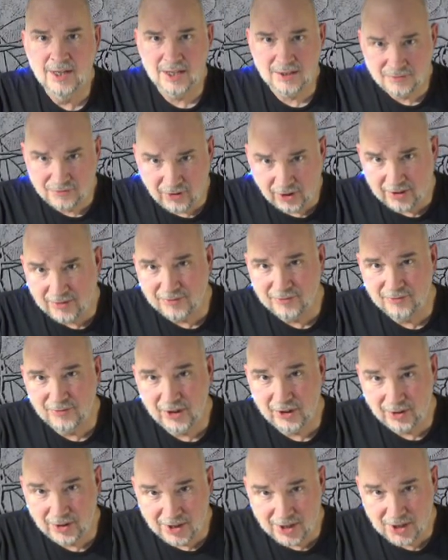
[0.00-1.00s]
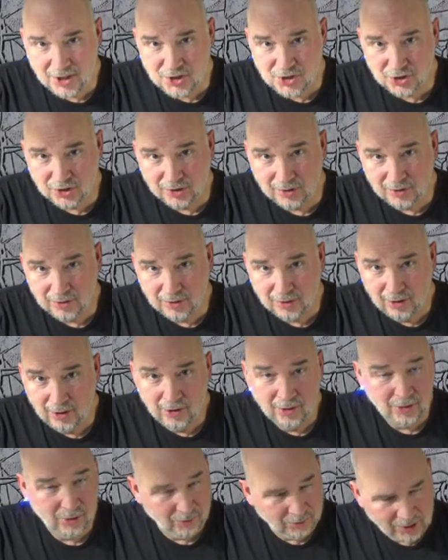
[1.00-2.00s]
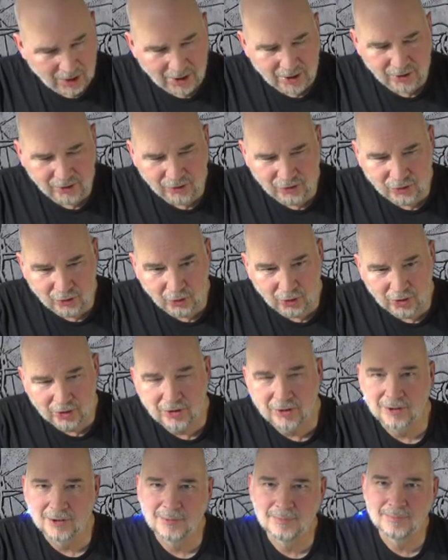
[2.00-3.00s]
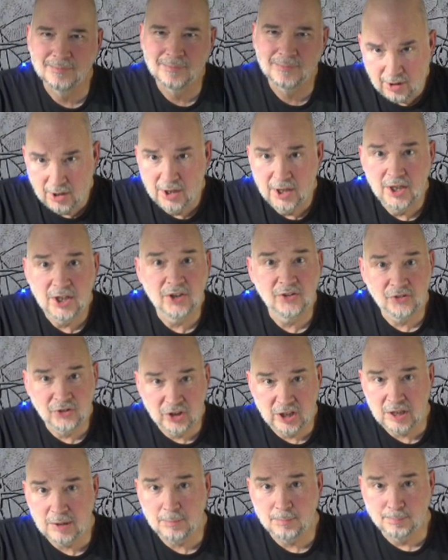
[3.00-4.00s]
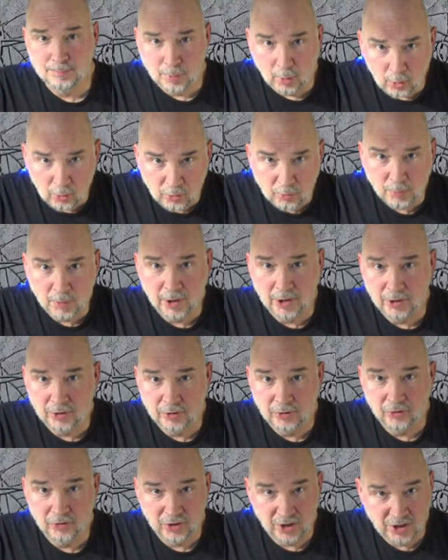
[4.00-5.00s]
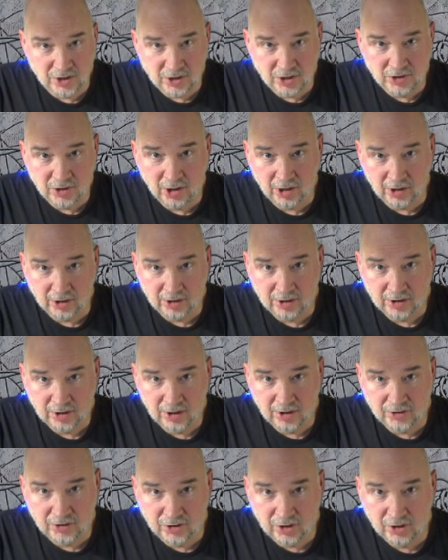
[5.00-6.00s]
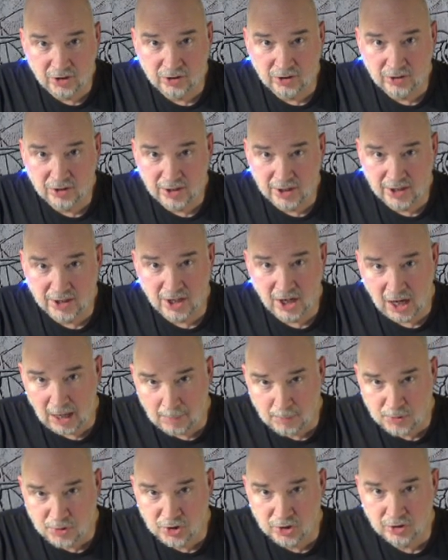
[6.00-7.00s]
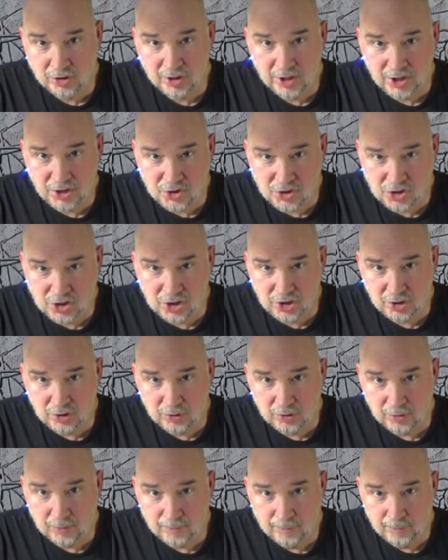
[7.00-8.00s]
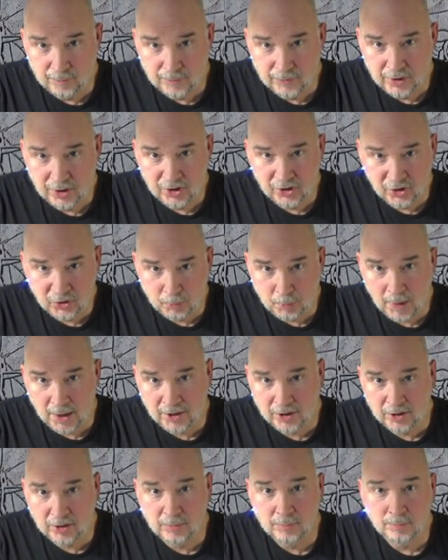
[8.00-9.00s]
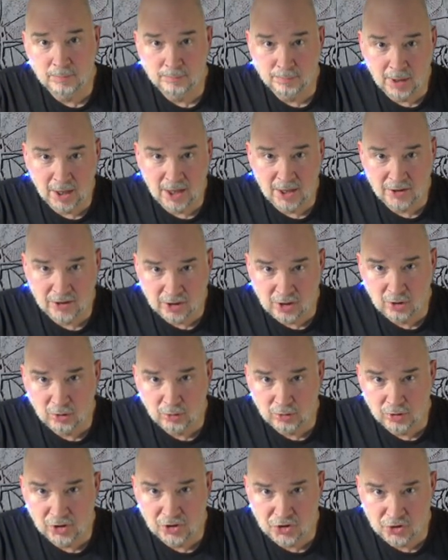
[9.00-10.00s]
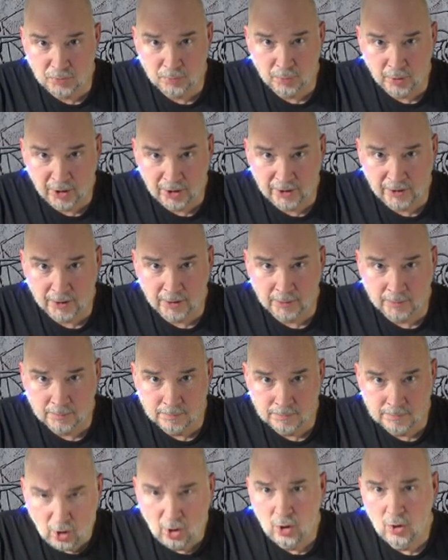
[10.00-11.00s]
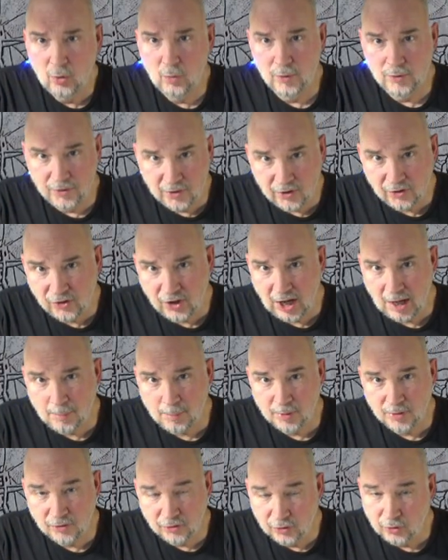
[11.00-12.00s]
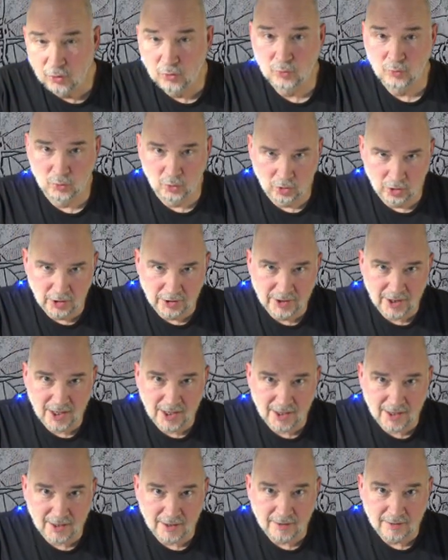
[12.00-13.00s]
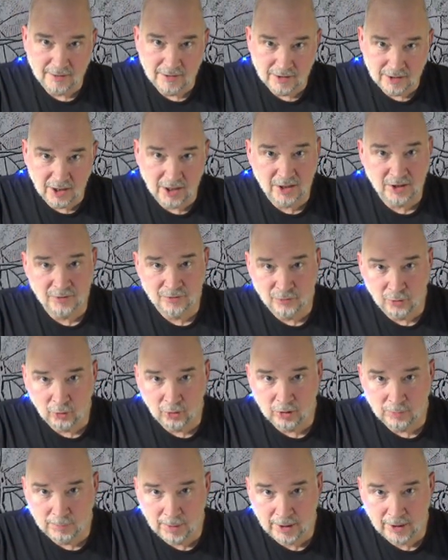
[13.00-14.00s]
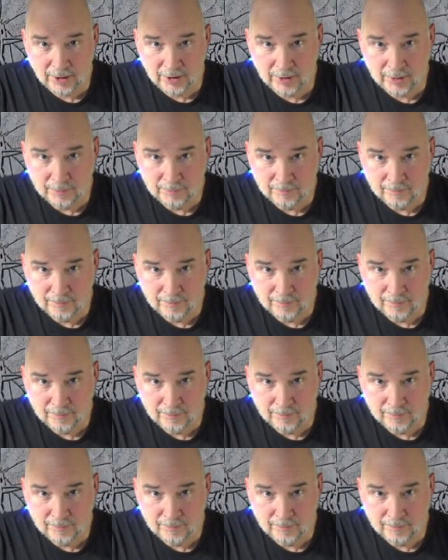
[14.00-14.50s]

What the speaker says: A fun variation, though not historical, is to keep both players in the dark until an optional HQ is spotted by the coalition player. When this happens, roll a die, and on a 4 or better,